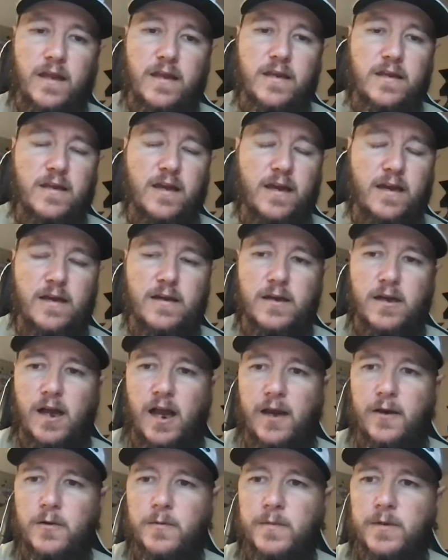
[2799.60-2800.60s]
Yeah,
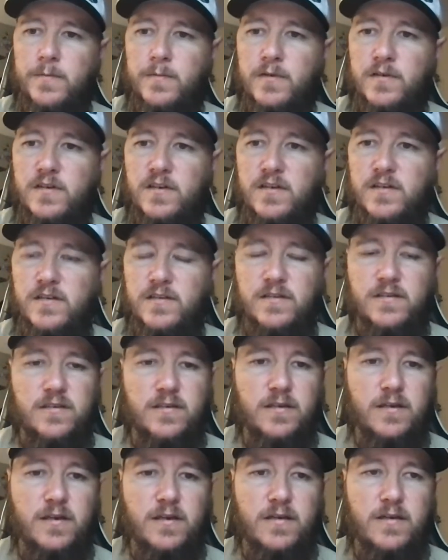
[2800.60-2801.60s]
I don't remember,
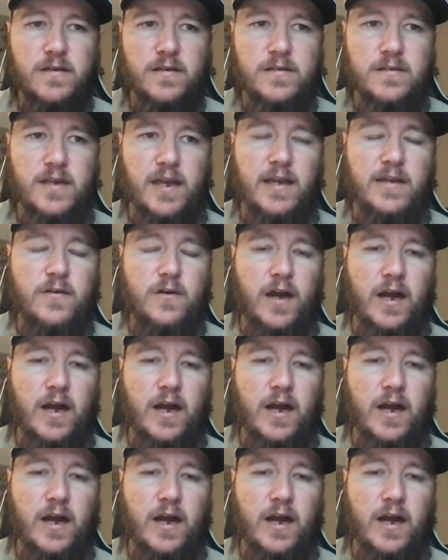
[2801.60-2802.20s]
Daniel.